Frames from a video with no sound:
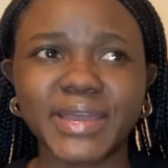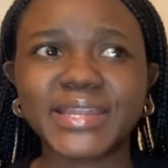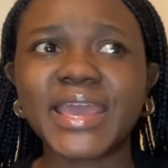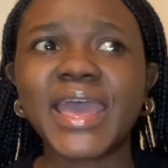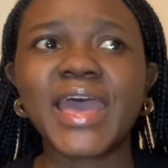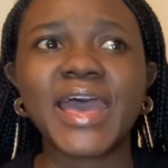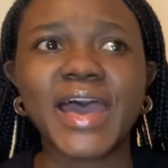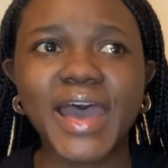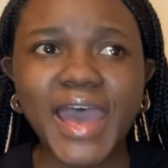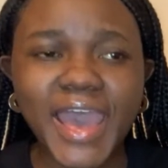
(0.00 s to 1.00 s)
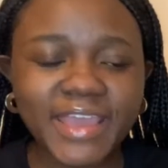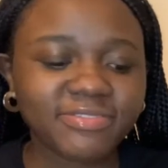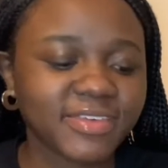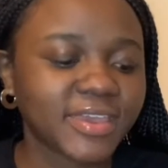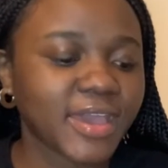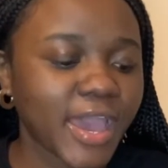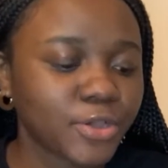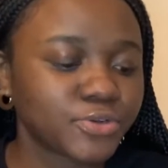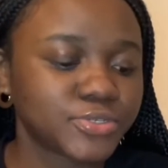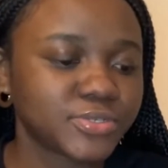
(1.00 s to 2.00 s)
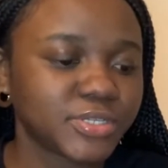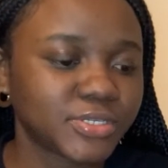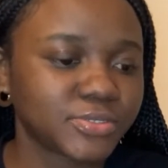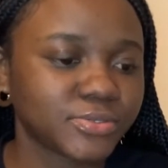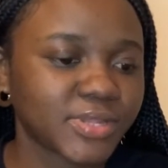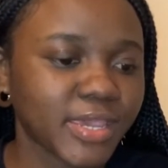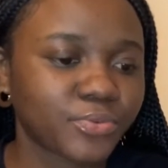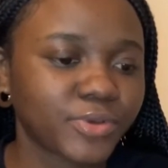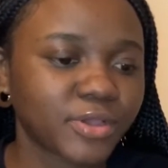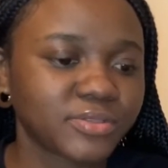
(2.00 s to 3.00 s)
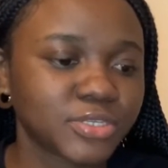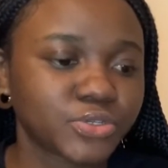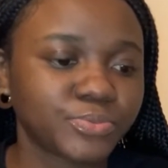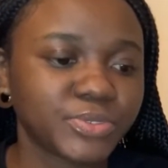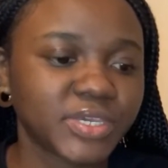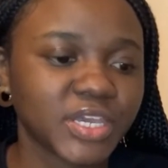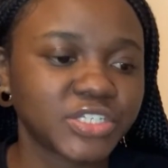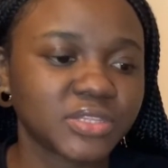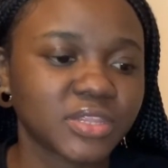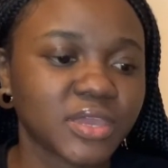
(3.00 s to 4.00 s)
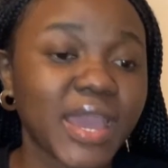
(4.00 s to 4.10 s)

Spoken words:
But I think I also need to like work on this communication thing.